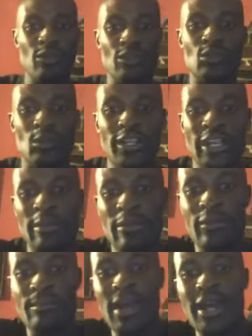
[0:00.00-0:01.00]
So welcome,
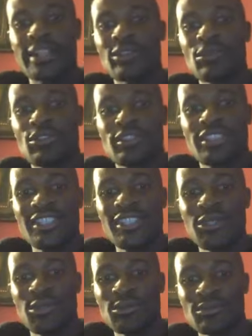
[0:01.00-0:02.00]
everybody. Good to see
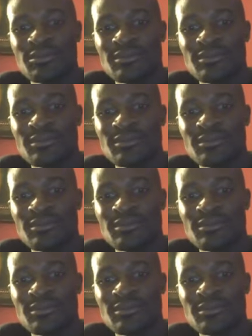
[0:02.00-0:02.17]
you.